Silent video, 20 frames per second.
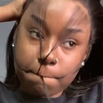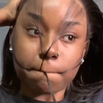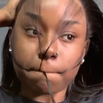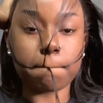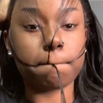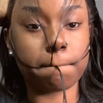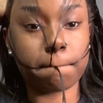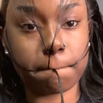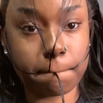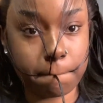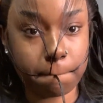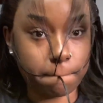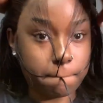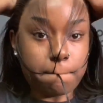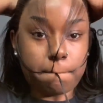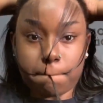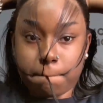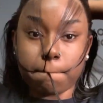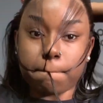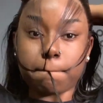baby. Like,
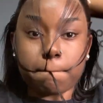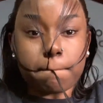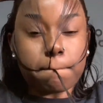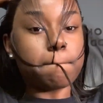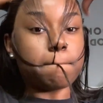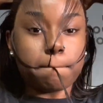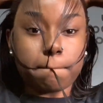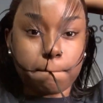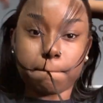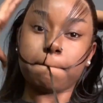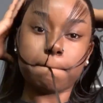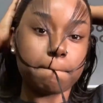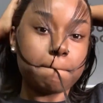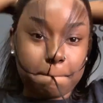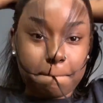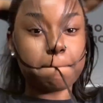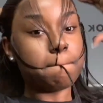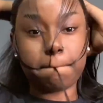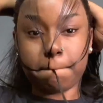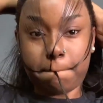this some really good
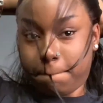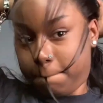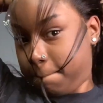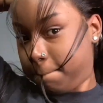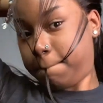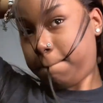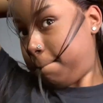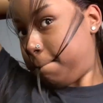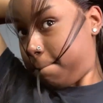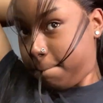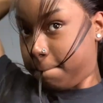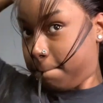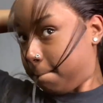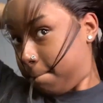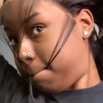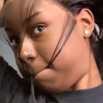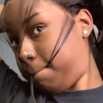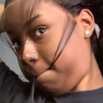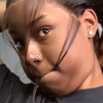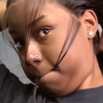lace.
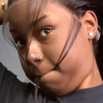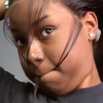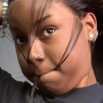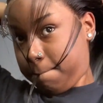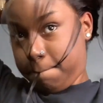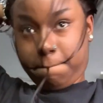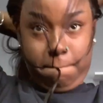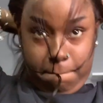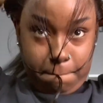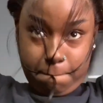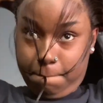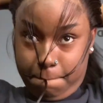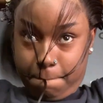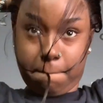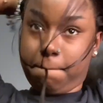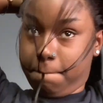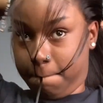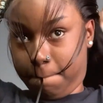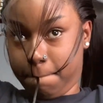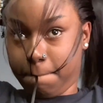Alipearl hair,
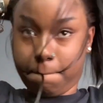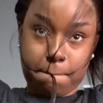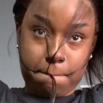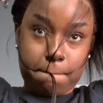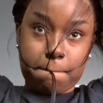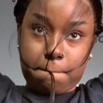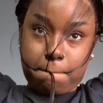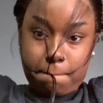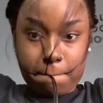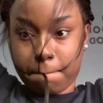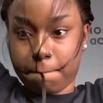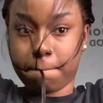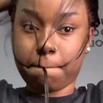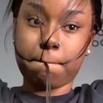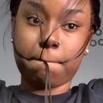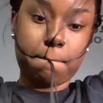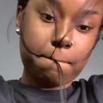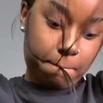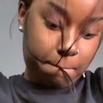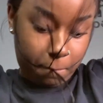baby, you got
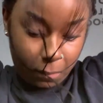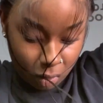it going